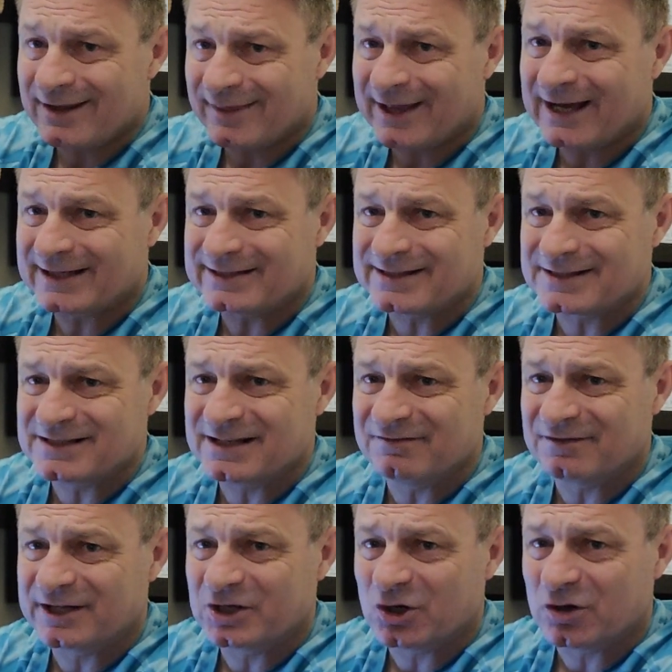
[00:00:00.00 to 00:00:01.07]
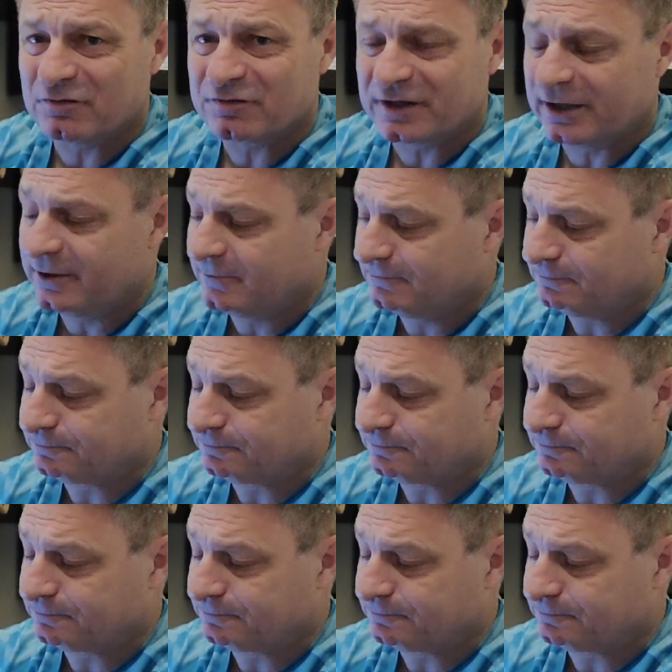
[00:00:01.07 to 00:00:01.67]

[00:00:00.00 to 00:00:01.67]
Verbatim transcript: That is lovely coffee.